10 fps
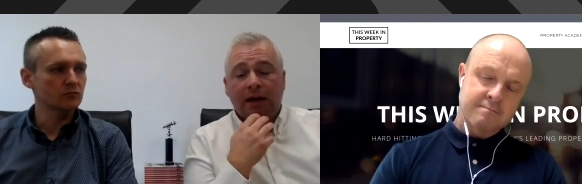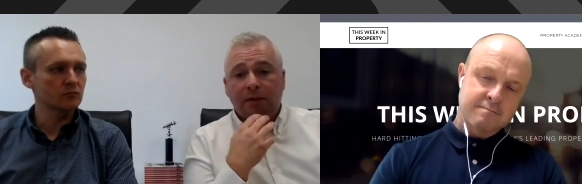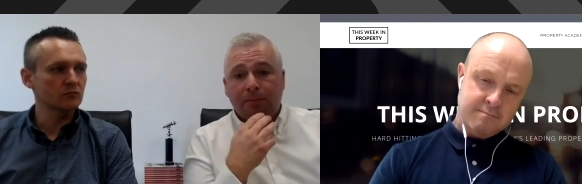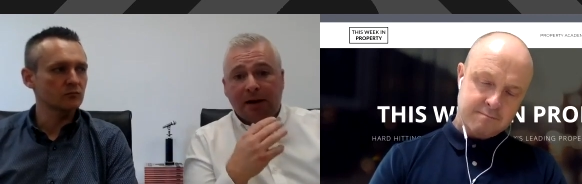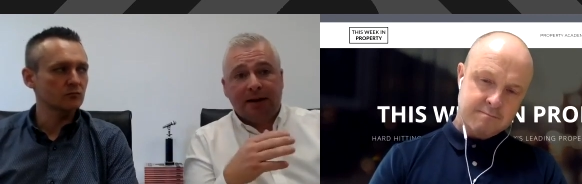
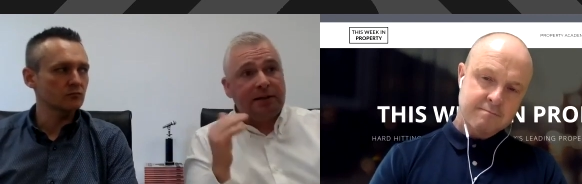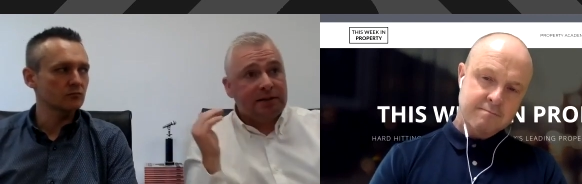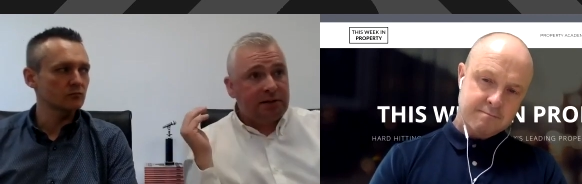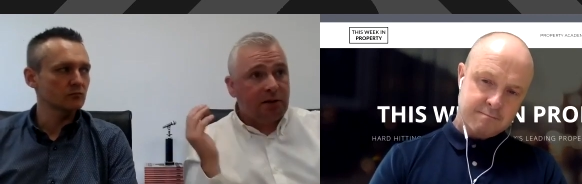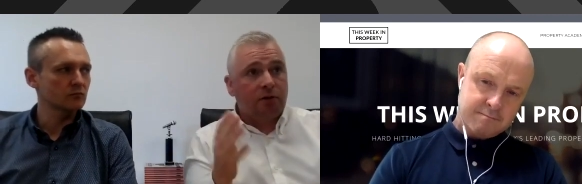Speaker 1: and the plan
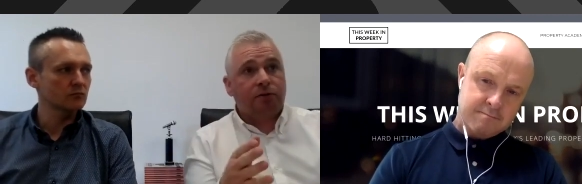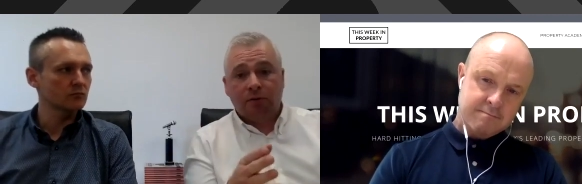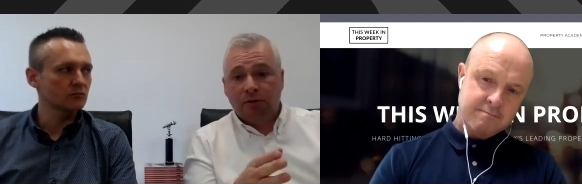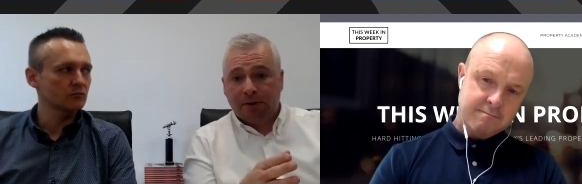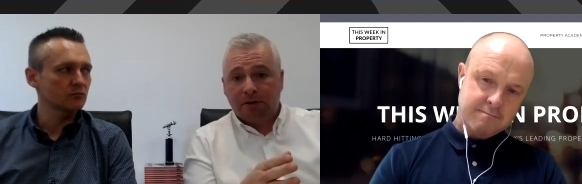is to go
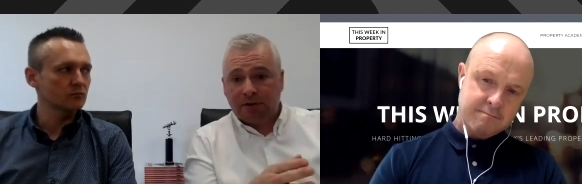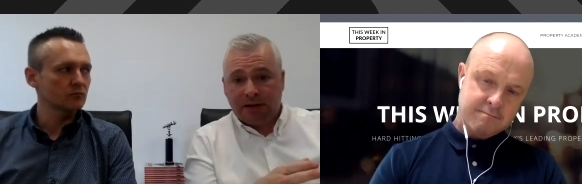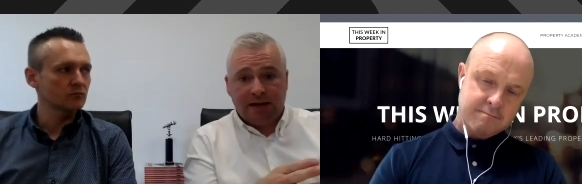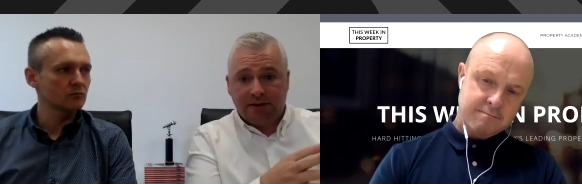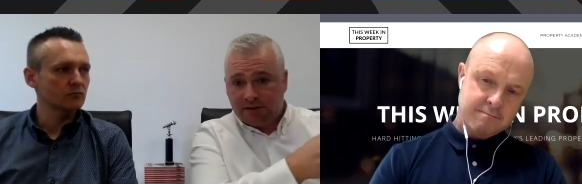through the
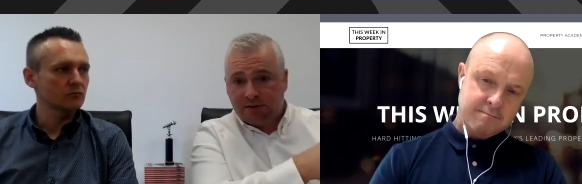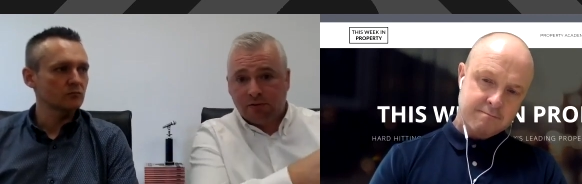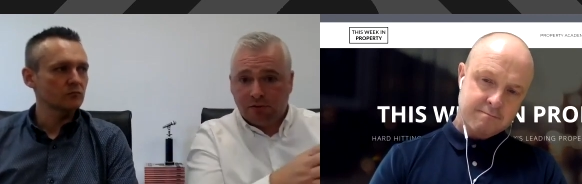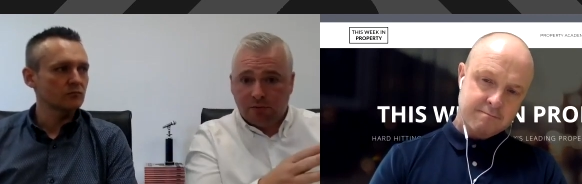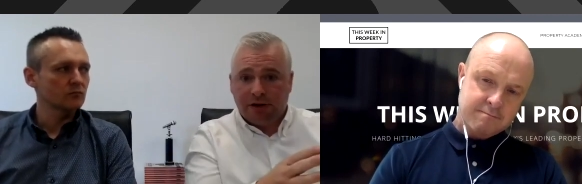bulkheads
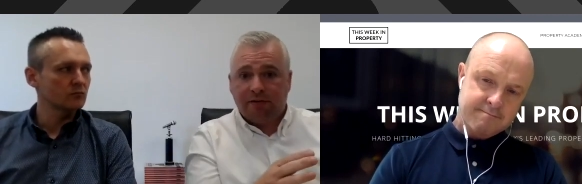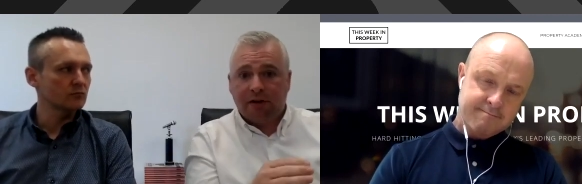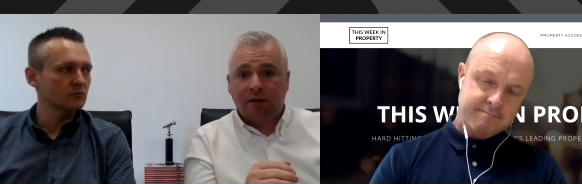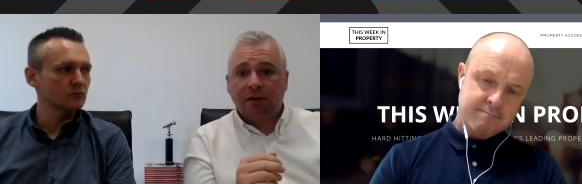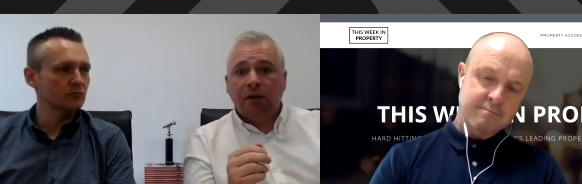or
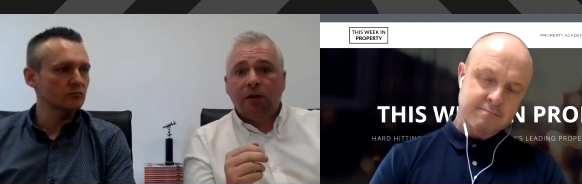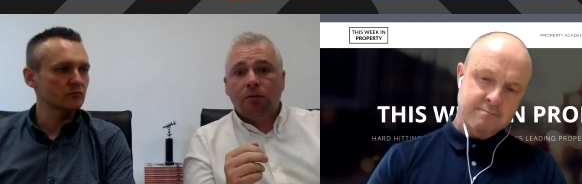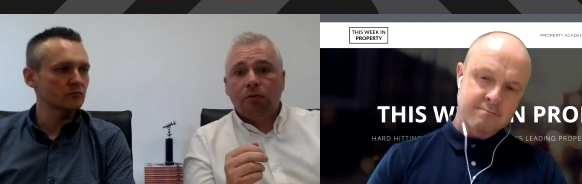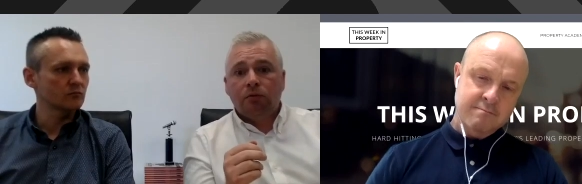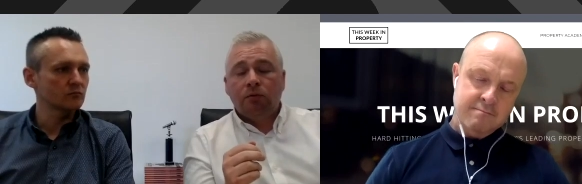whatever.
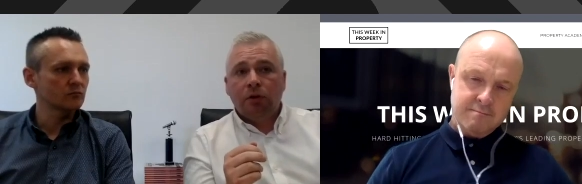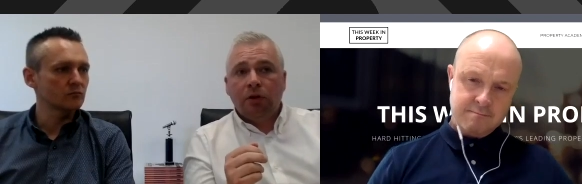Mm-hmm.